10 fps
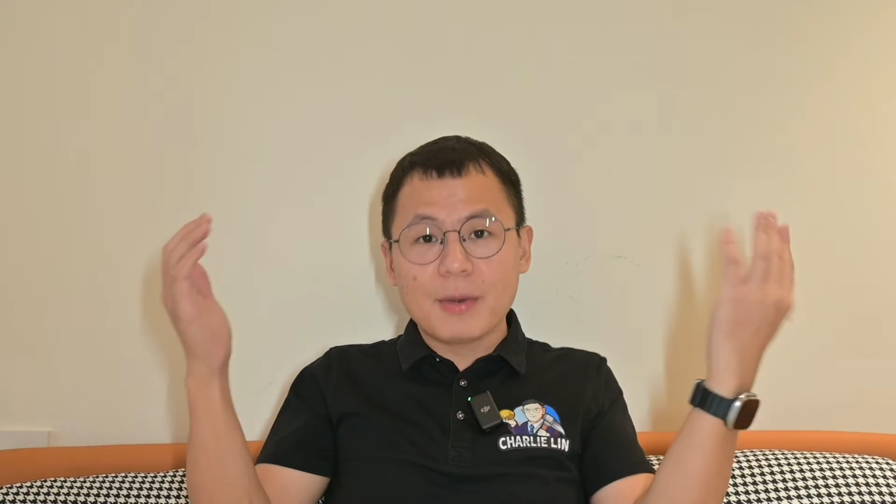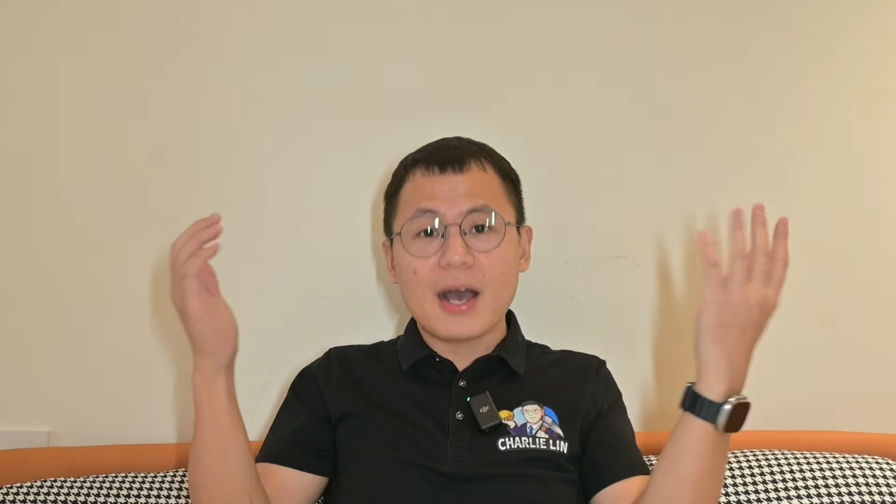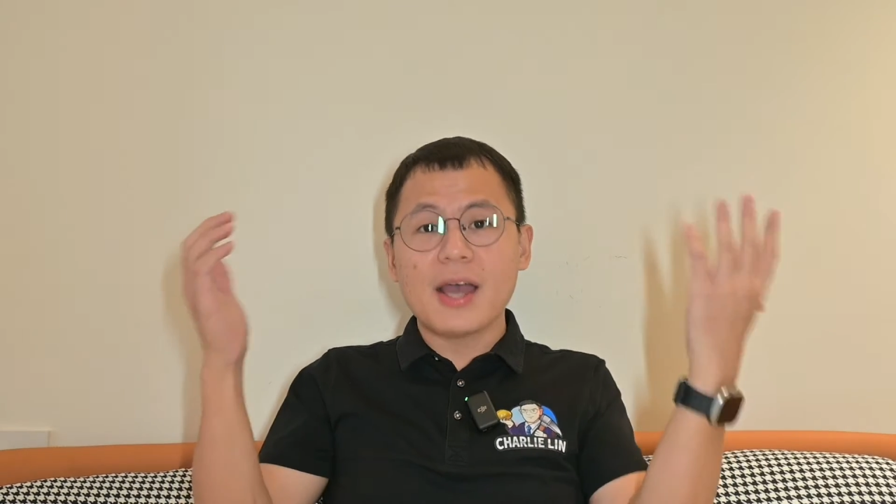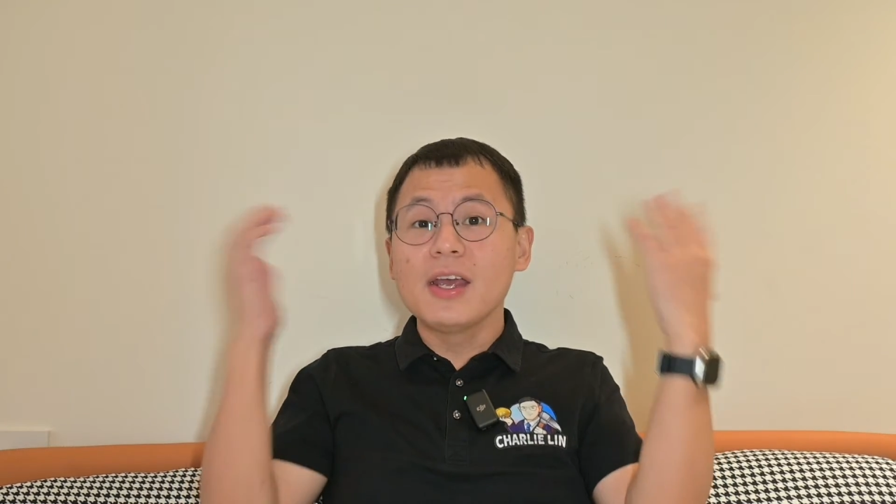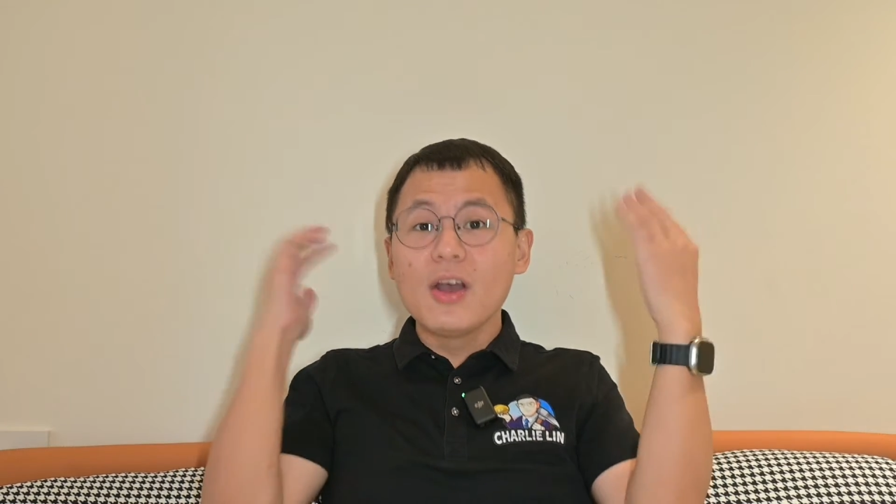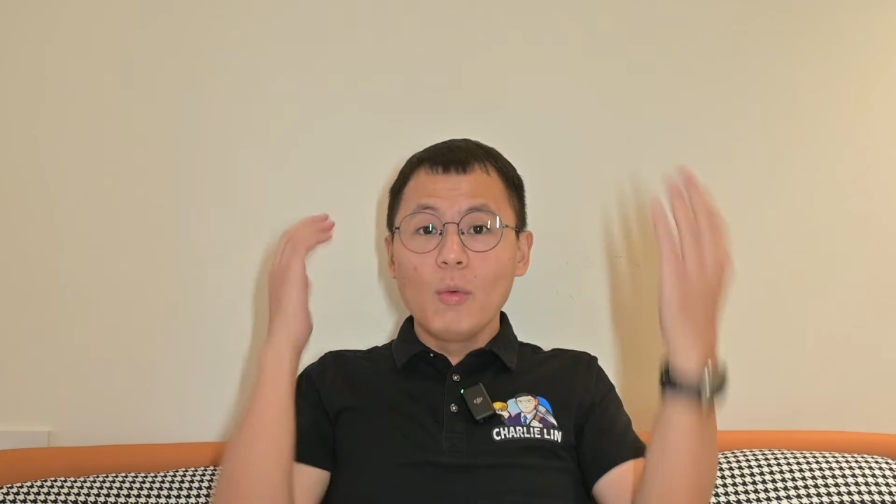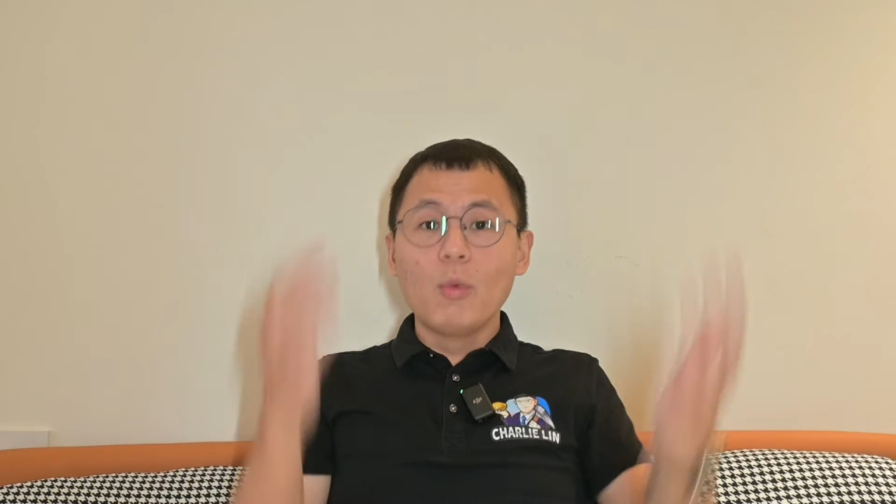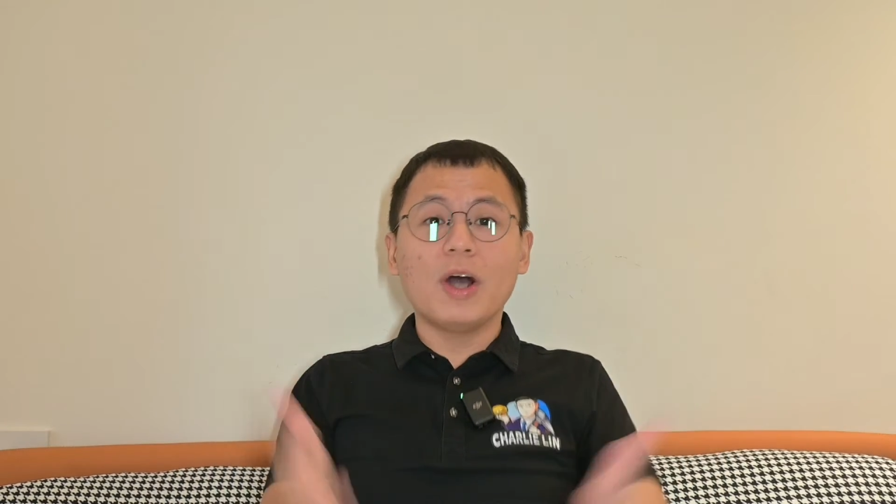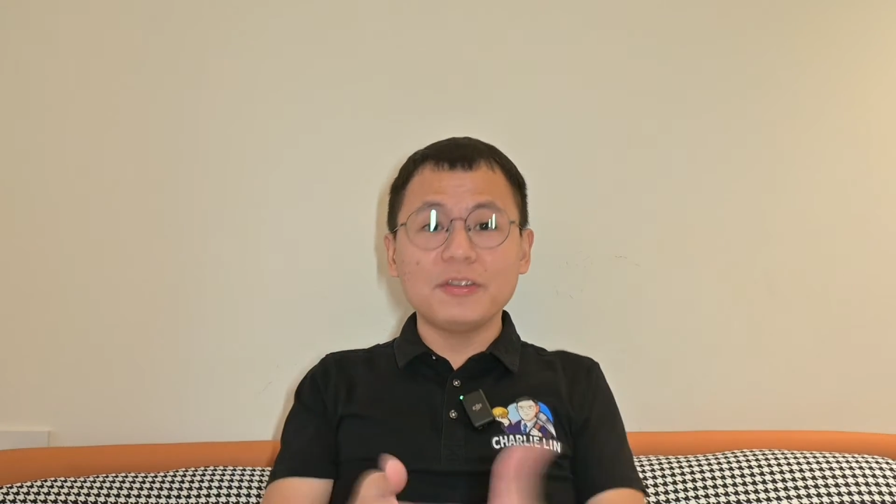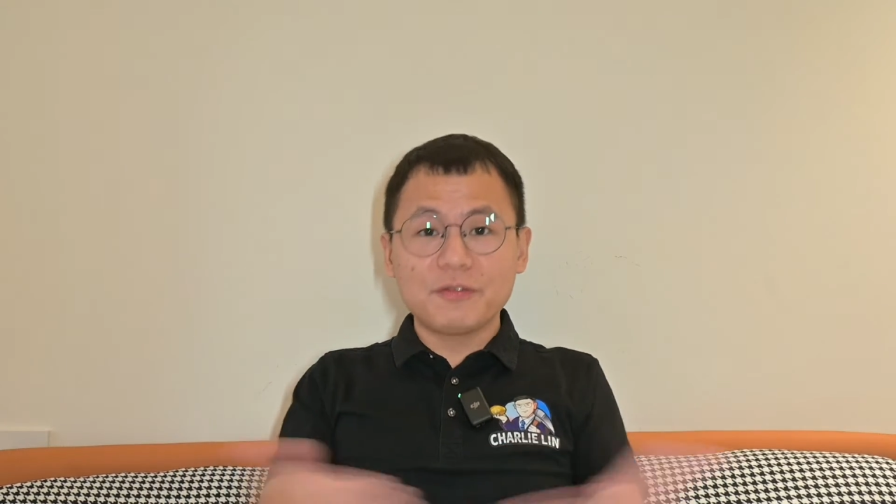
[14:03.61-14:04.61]
buy
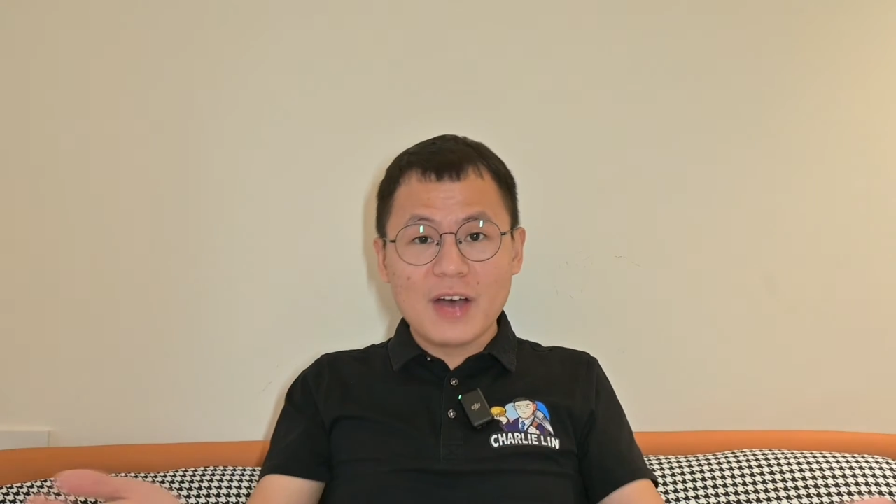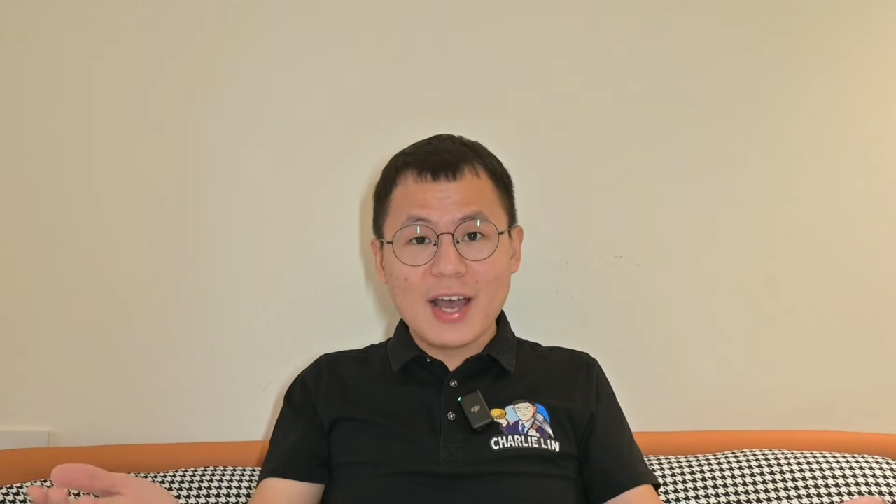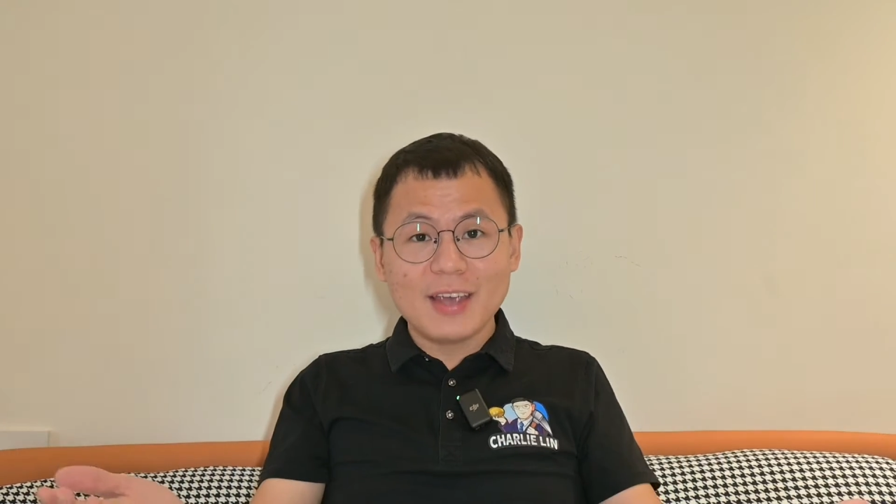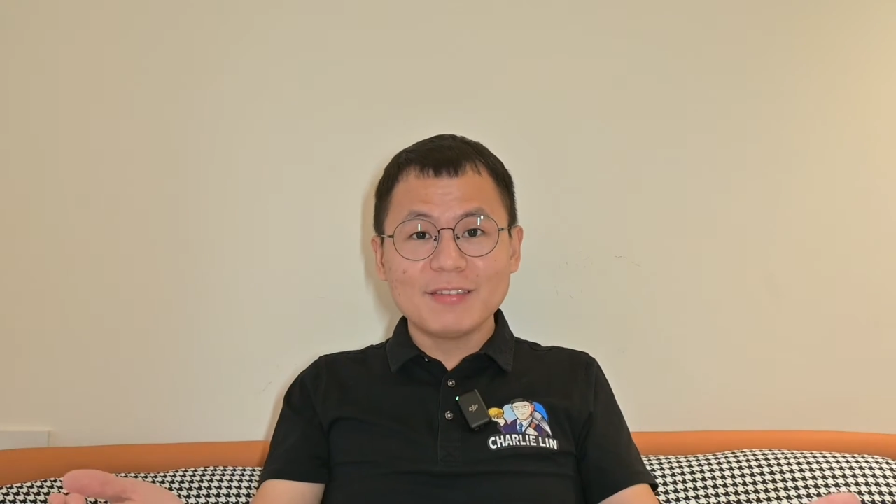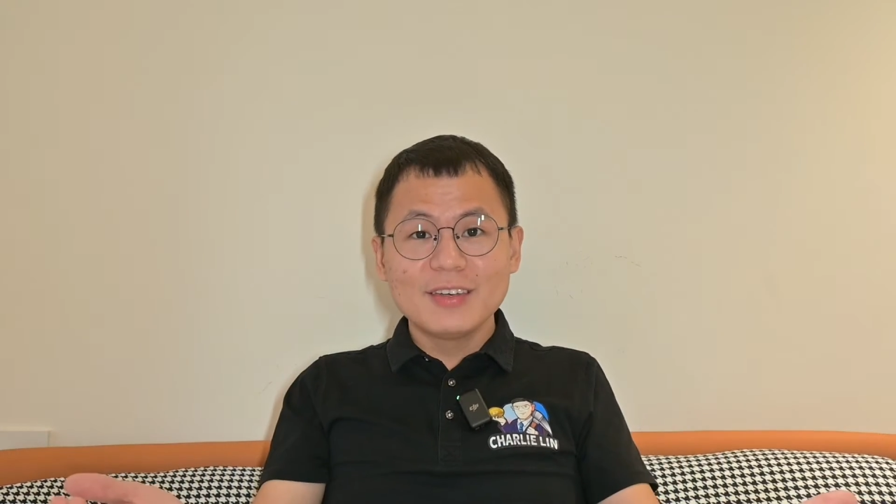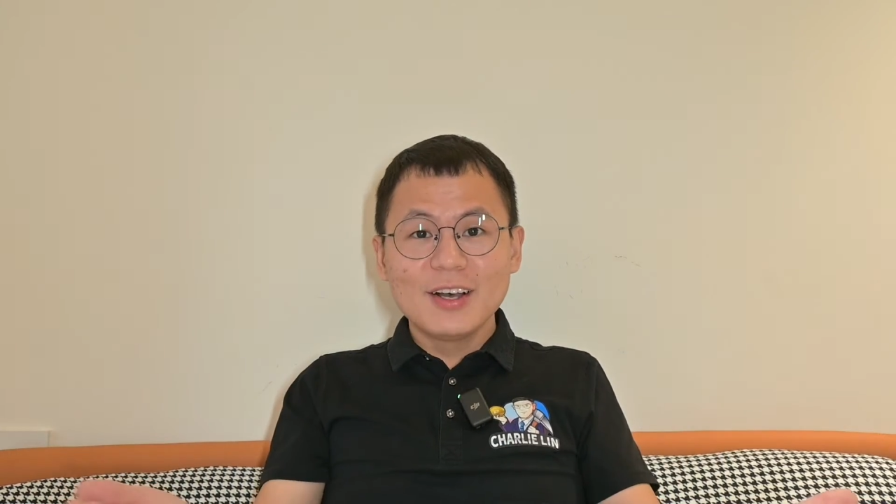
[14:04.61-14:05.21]
105,